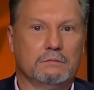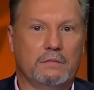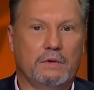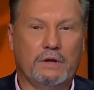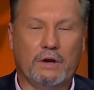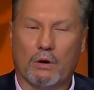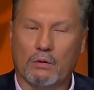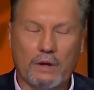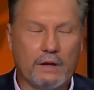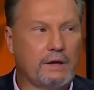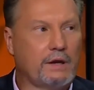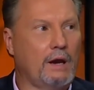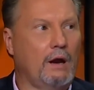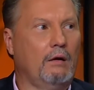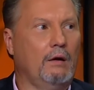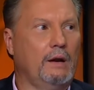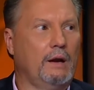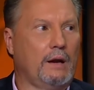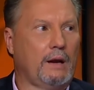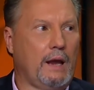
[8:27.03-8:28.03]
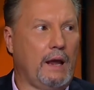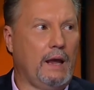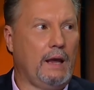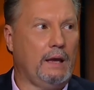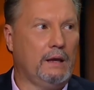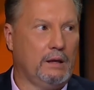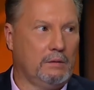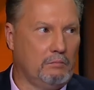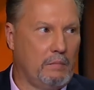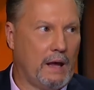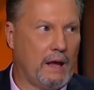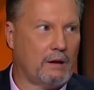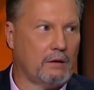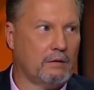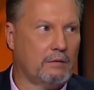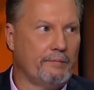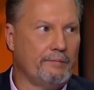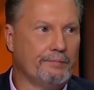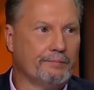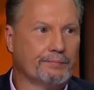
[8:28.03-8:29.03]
He only carried a cane in battle.